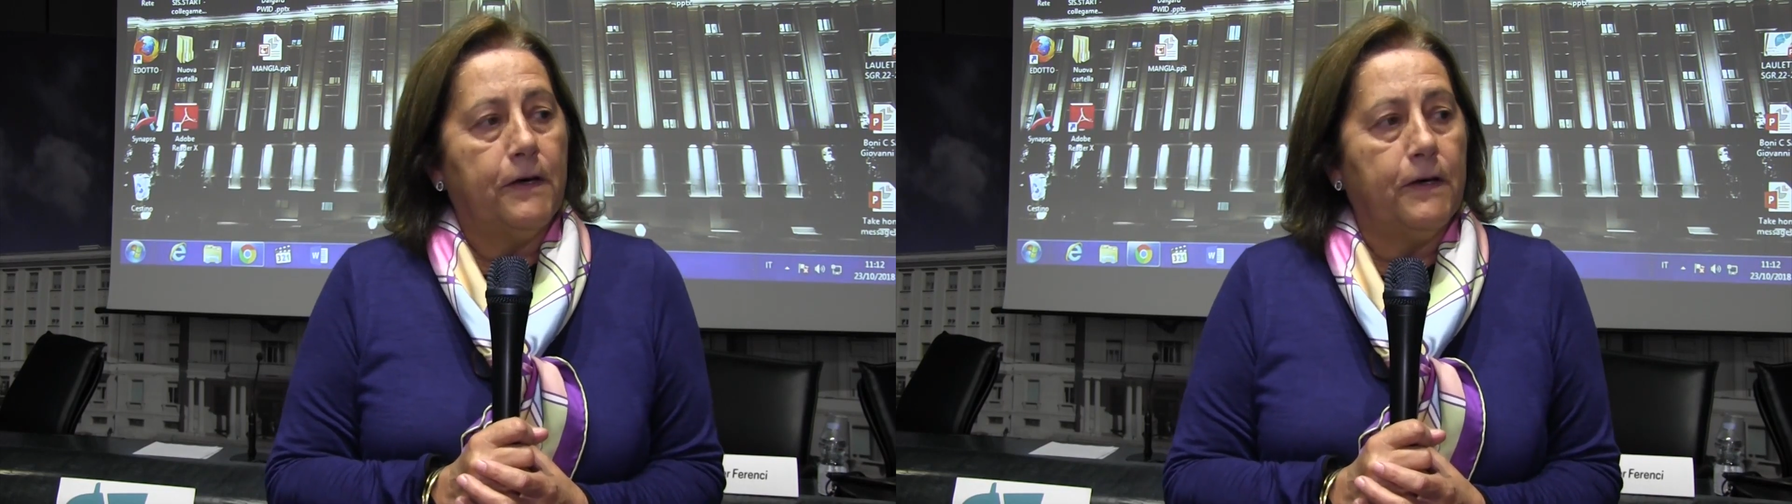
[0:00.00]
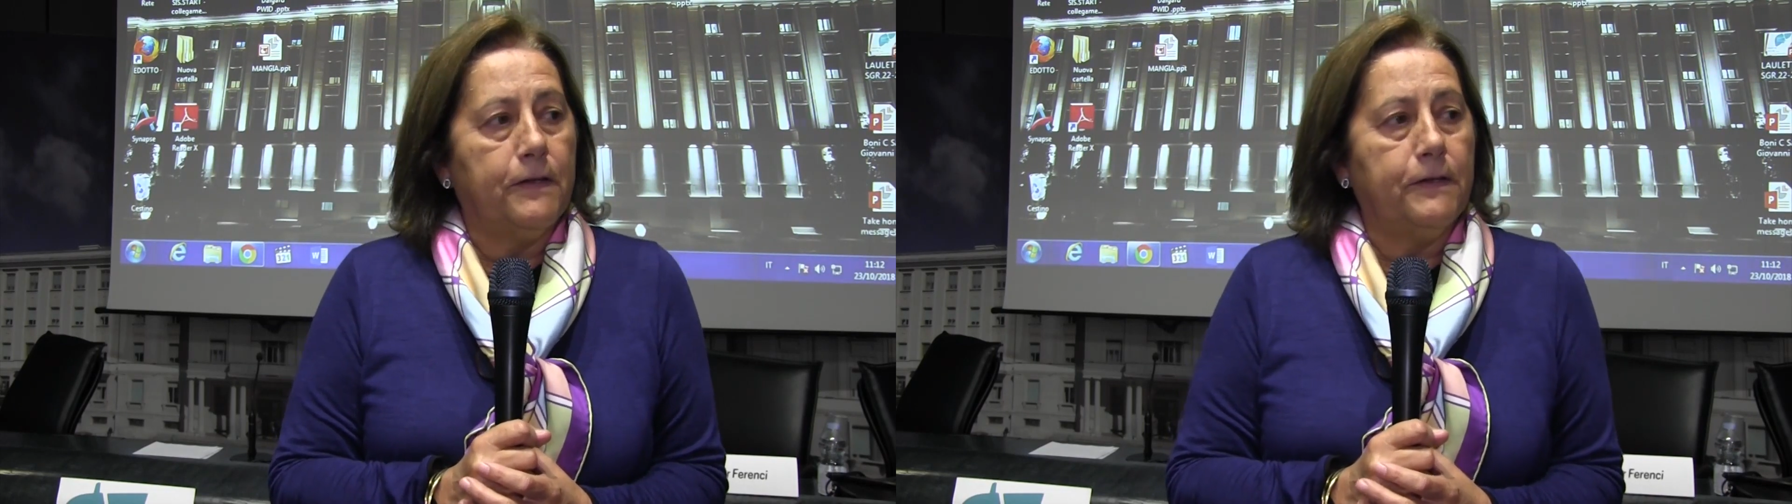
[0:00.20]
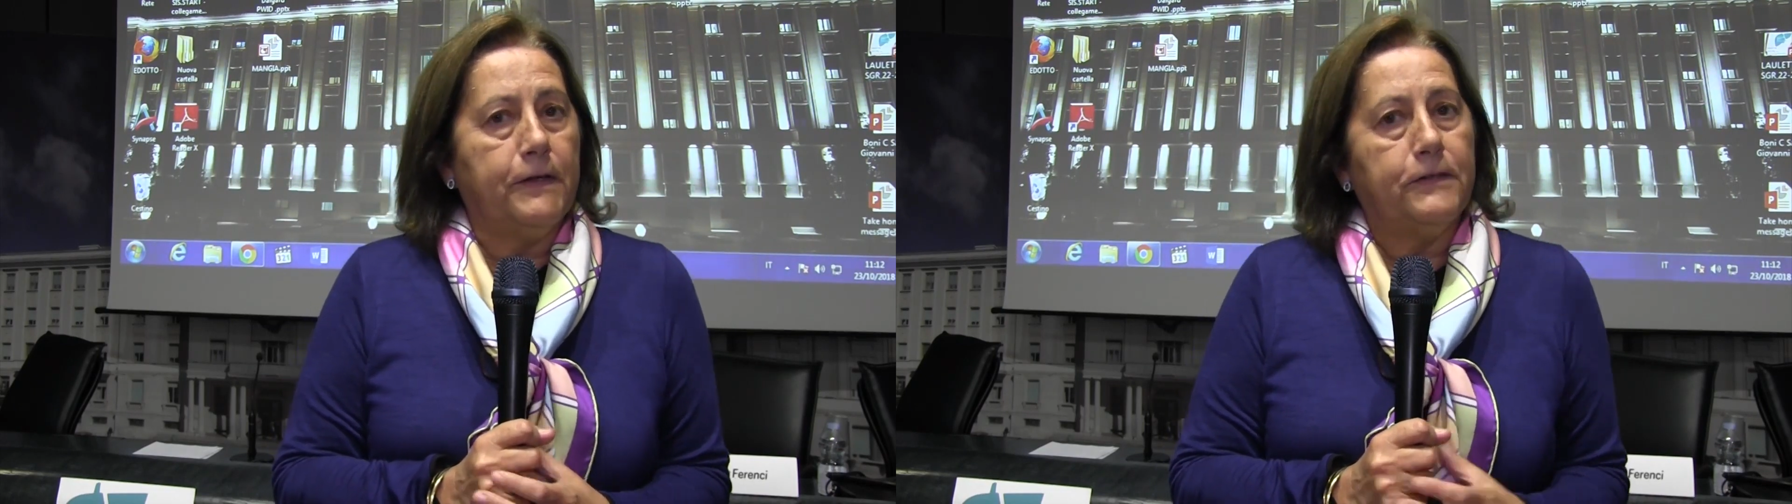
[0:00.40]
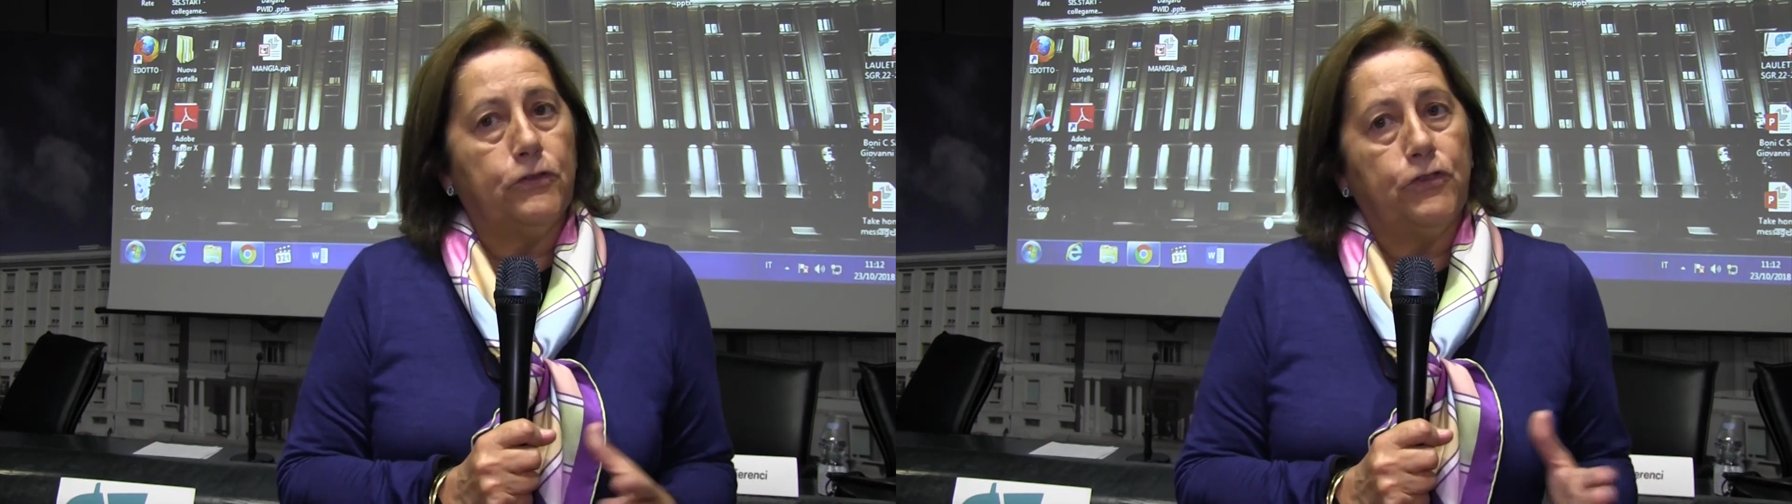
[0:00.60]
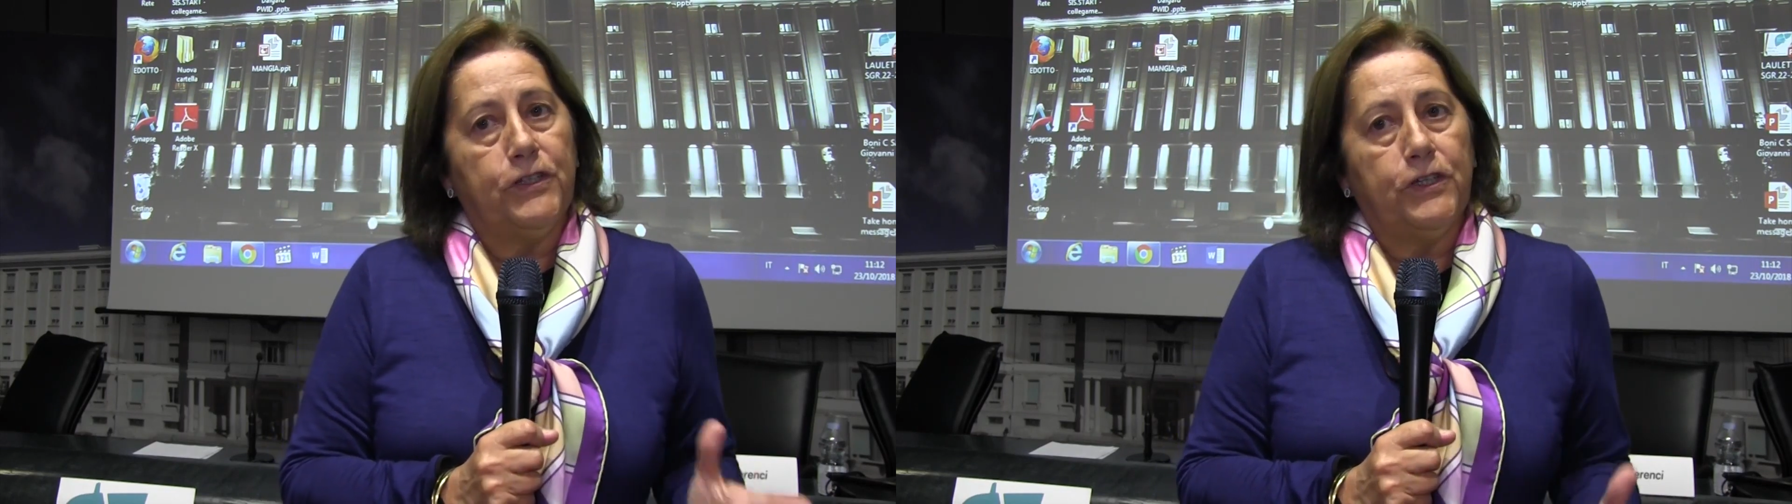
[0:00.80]
and the
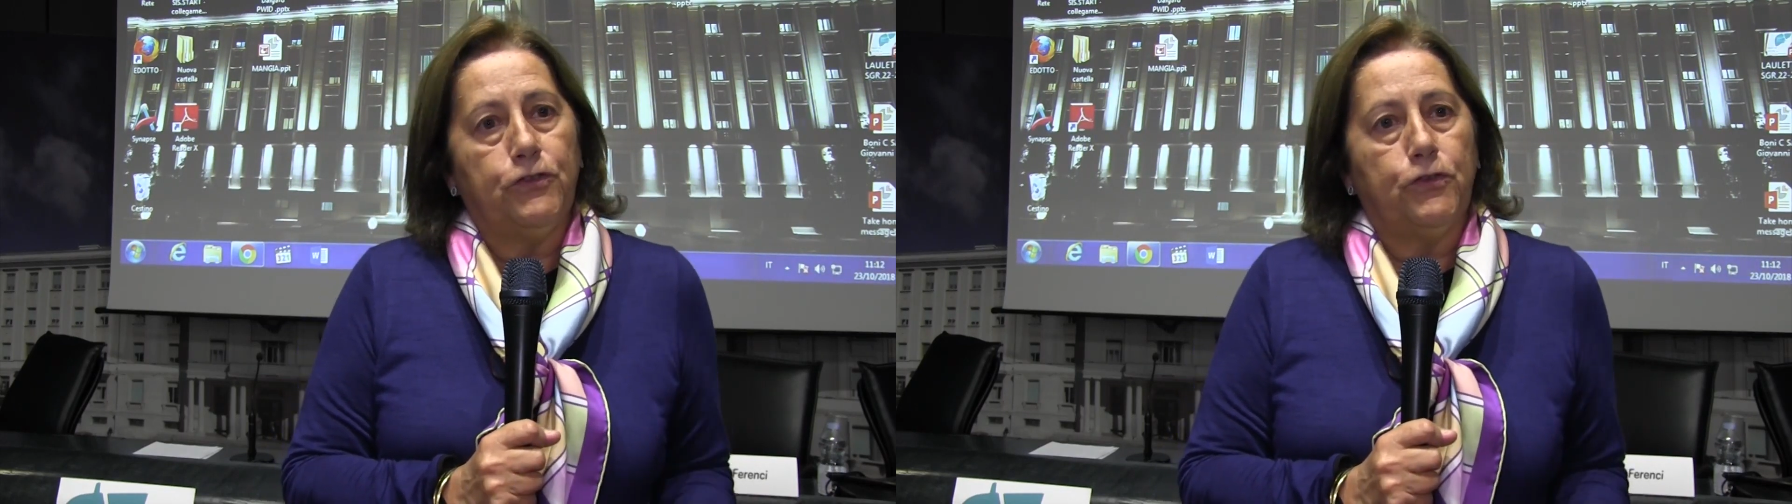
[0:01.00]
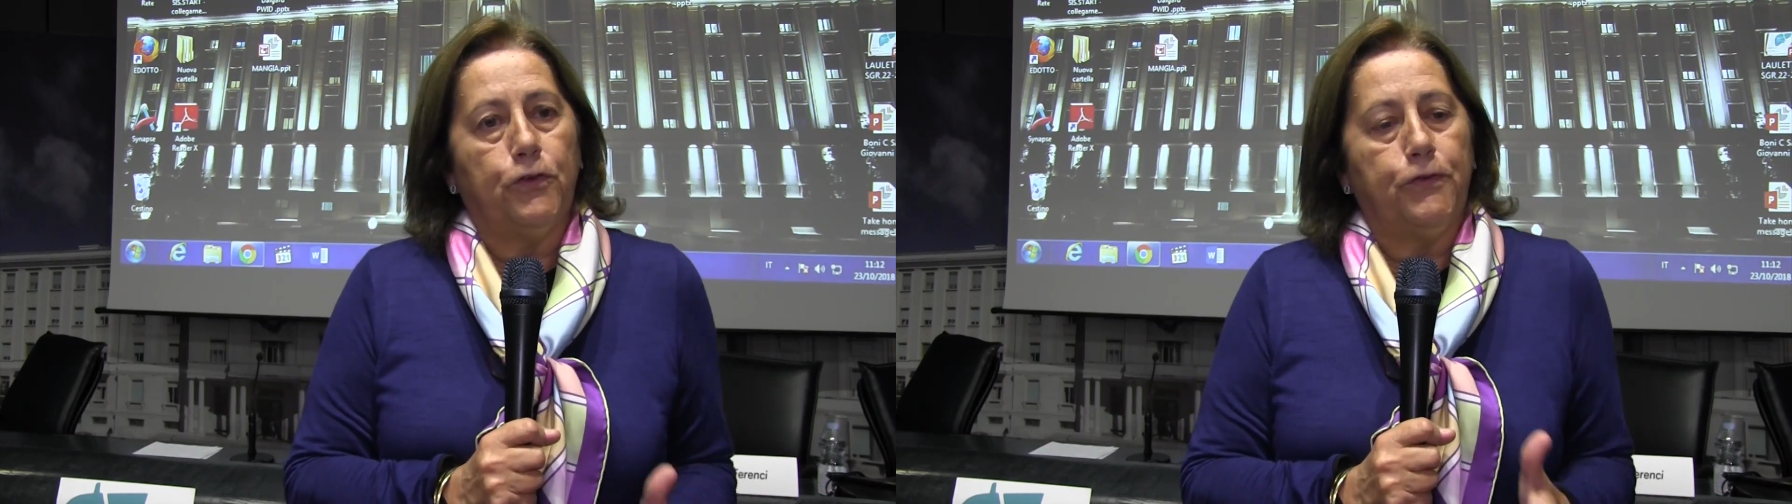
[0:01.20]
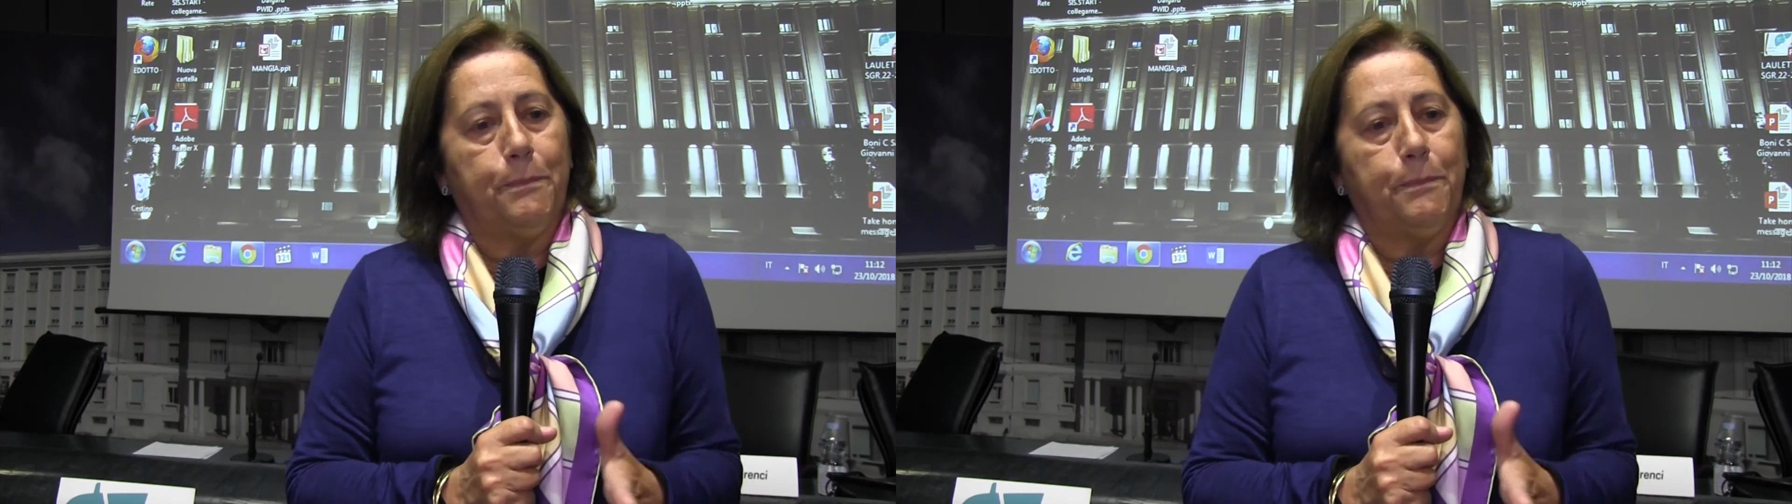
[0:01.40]
association of